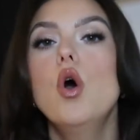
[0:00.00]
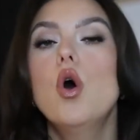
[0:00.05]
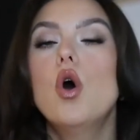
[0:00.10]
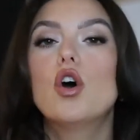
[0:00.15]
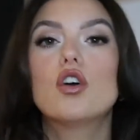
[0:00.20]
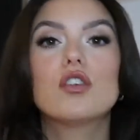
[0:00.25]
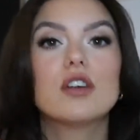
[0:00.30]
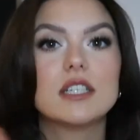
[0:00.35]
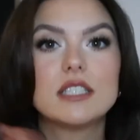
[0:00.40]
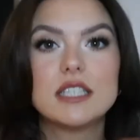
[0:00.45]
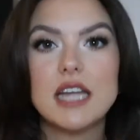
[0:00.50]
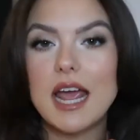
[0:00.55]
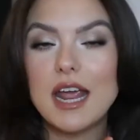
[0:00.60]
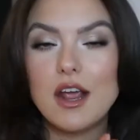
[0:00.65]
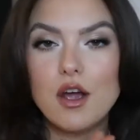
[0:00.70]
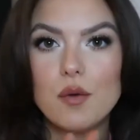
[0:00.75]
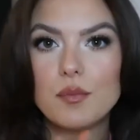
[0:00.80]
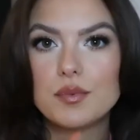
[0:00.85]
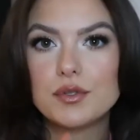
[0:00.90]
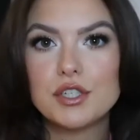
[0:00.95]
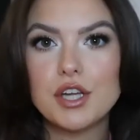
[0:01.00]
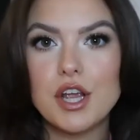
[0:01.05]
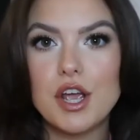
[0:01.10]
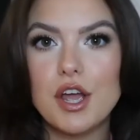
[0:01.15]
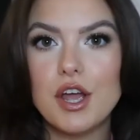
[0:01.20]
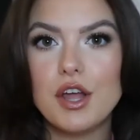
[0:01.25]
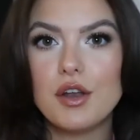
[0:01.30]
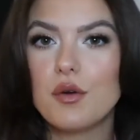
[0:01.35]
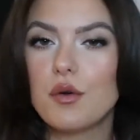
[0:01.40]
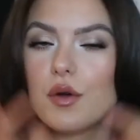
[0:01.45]
or a day
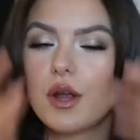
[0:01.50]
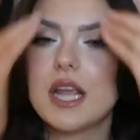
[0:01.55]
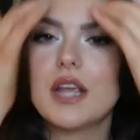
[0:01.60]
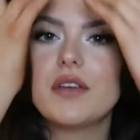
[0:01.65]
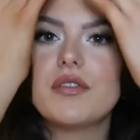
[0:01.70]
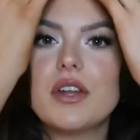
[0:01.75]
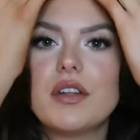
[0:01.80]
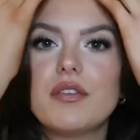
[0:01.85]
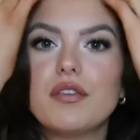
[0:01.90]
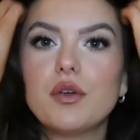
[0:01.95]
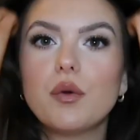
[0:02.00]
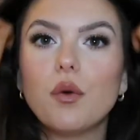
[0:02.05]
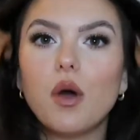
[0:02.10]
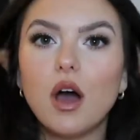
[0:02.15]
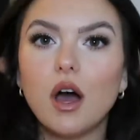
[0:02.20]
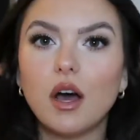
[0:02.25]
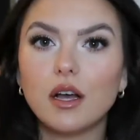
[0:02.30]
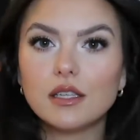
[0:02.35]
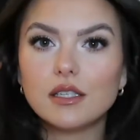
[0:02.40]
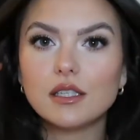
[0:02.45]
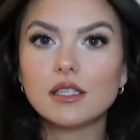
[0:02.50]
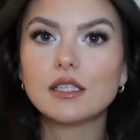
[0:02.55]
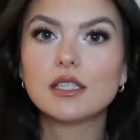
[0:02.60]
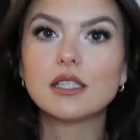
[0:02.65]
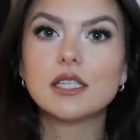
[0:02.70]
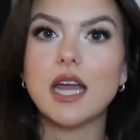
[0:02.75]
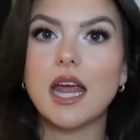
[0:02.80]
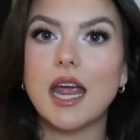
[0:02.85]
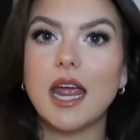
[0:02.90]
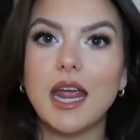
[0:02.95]
option, or even if you are
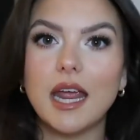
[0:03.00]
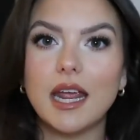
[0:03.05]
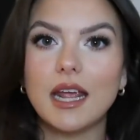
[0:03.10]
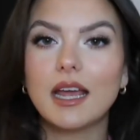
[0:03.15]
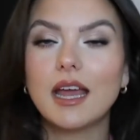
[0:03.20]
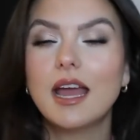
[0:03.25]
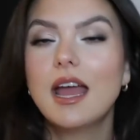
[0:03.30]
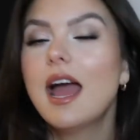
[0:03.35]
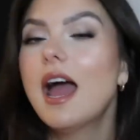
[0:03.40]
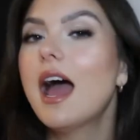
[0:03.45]
staying